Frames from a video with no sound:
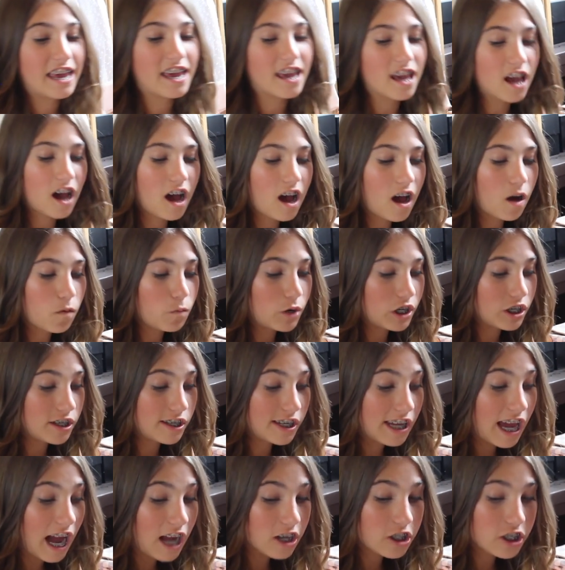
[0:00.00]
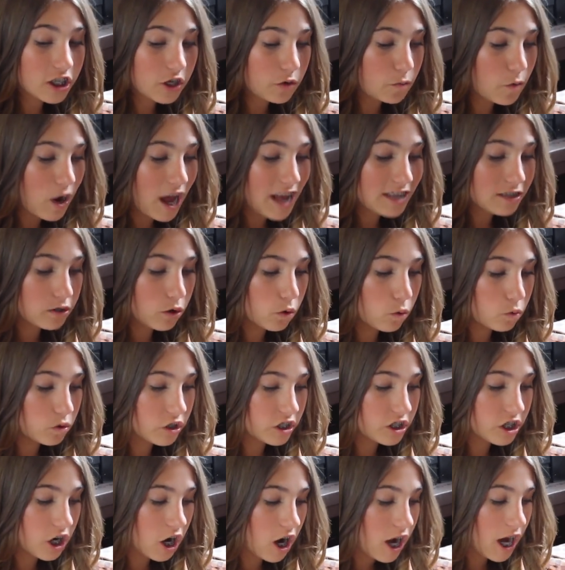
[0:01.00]
here, which she actually wears all
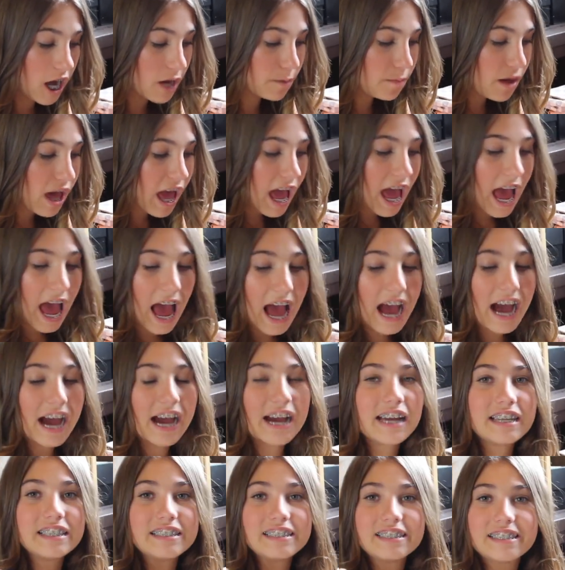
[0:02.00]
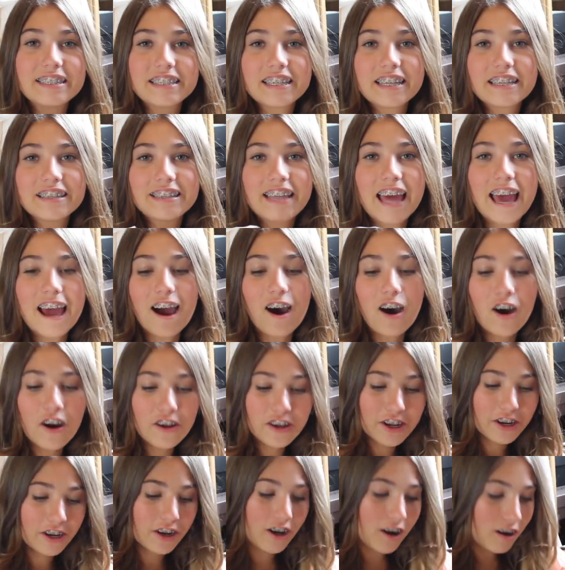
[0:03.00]
the time. And there
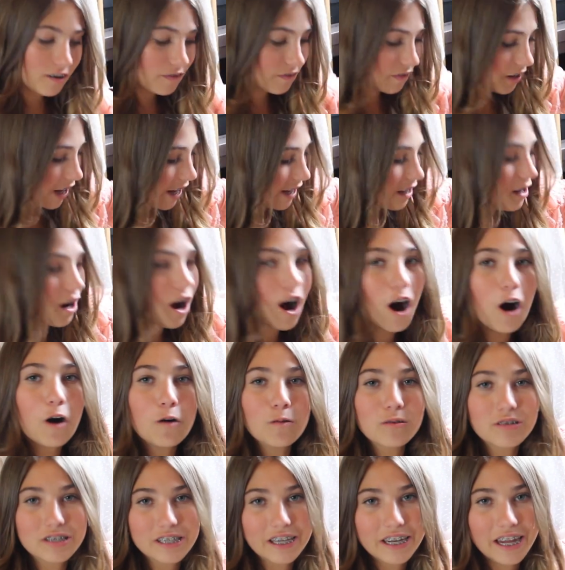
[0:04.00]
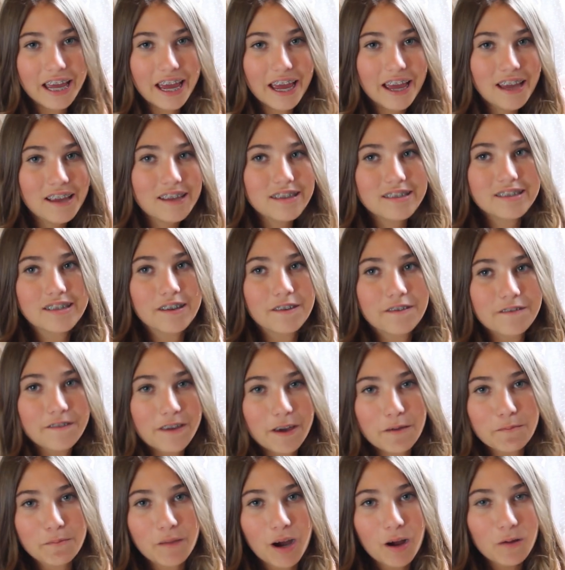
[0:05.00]
aren't enough like holes in it to
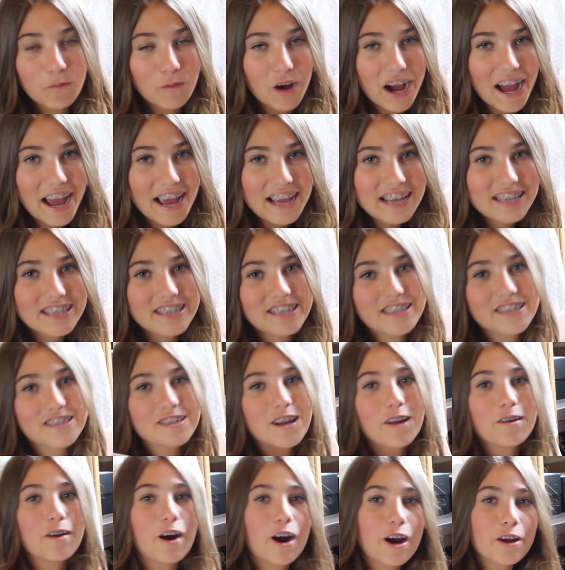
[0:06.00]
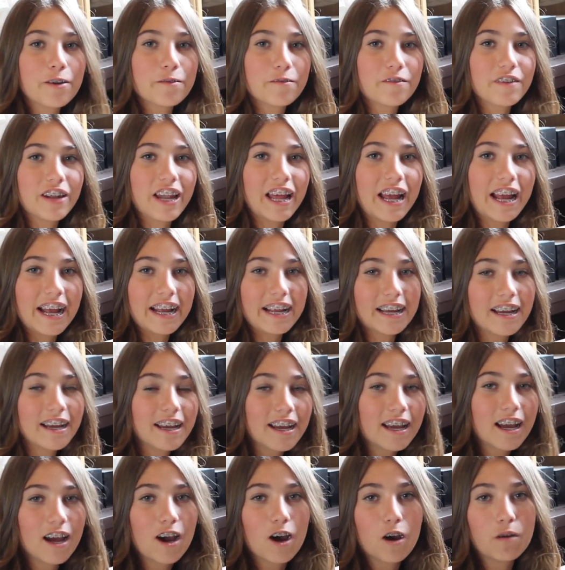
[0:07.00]
fit my waist. So hopefully
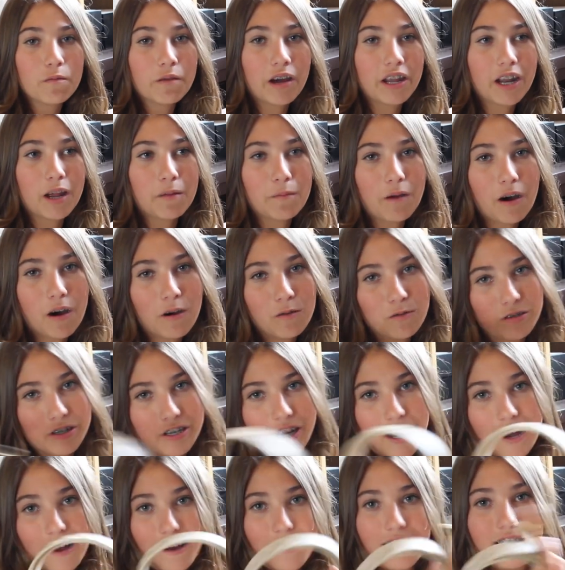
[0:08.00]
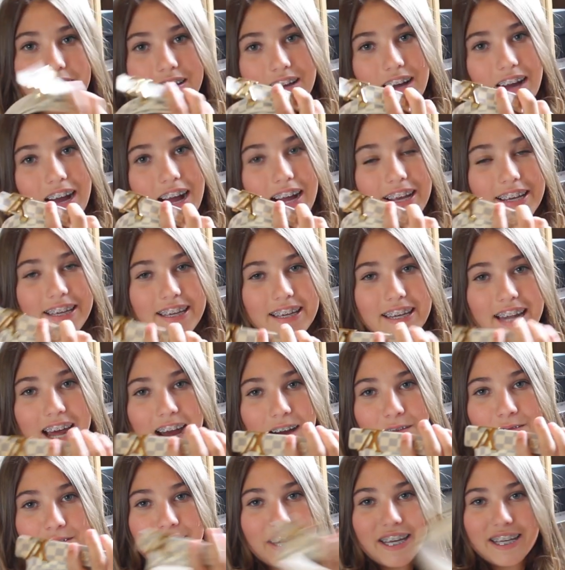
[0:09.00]
when I'm older, I can
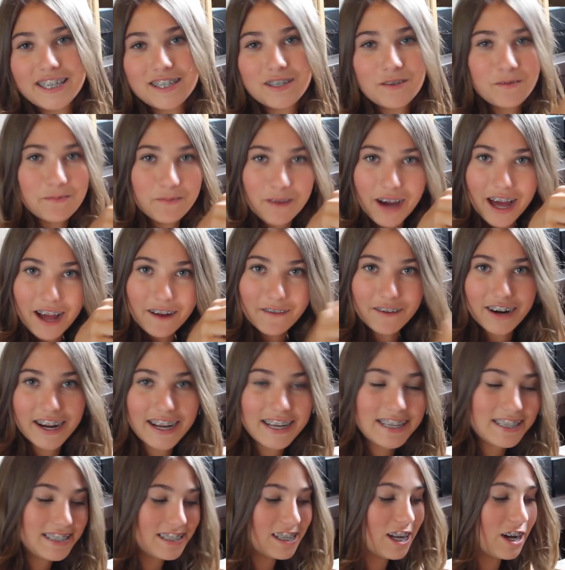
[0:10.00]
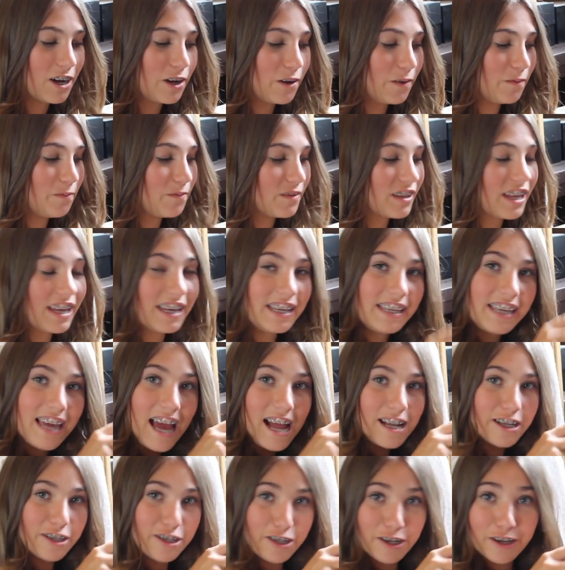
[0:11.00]
have this and wear it. So
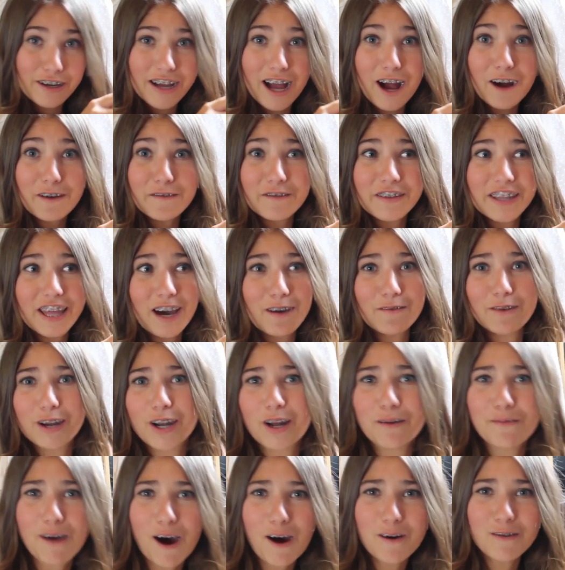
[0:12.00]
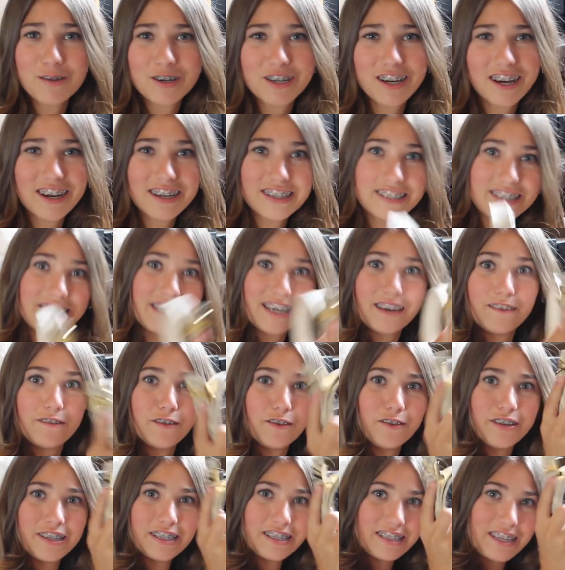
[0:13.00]
yeah, just look out for that when I'm older and see
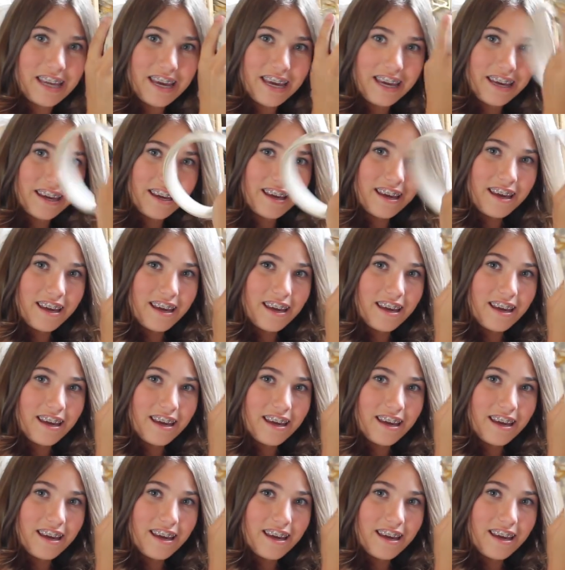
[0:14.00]
if you can see